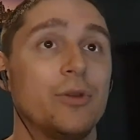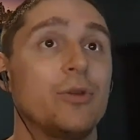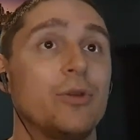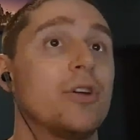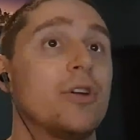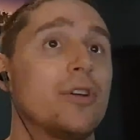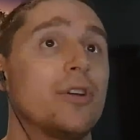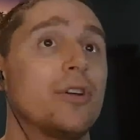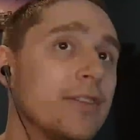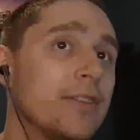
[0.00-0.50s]

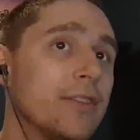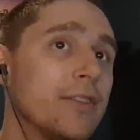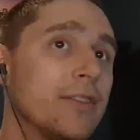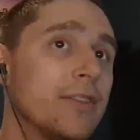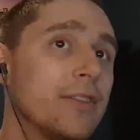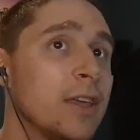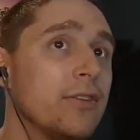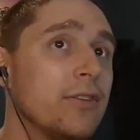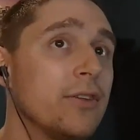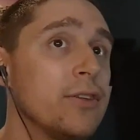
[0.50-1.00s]
It's a
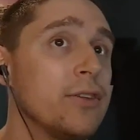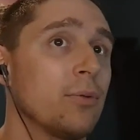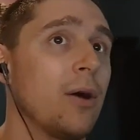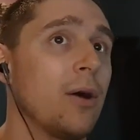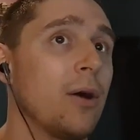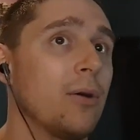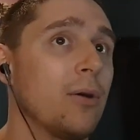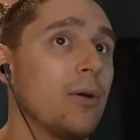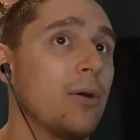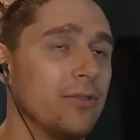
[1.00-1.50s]
lot of
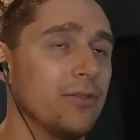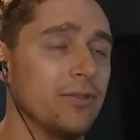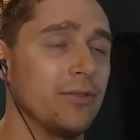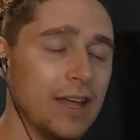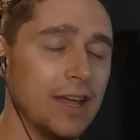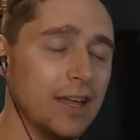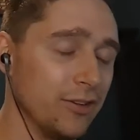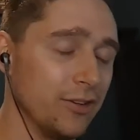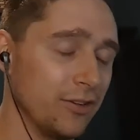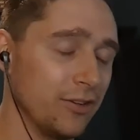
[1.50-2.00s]
thought and
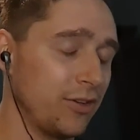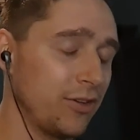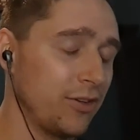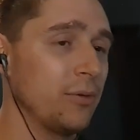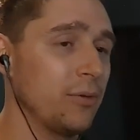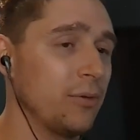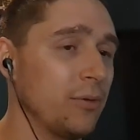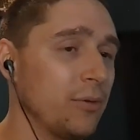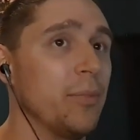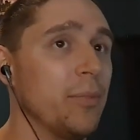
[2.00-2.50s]
energy into
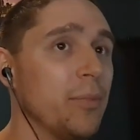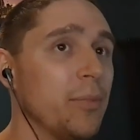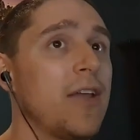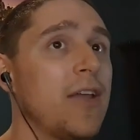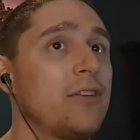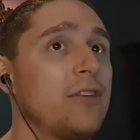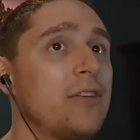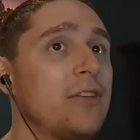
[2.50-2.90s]
something that,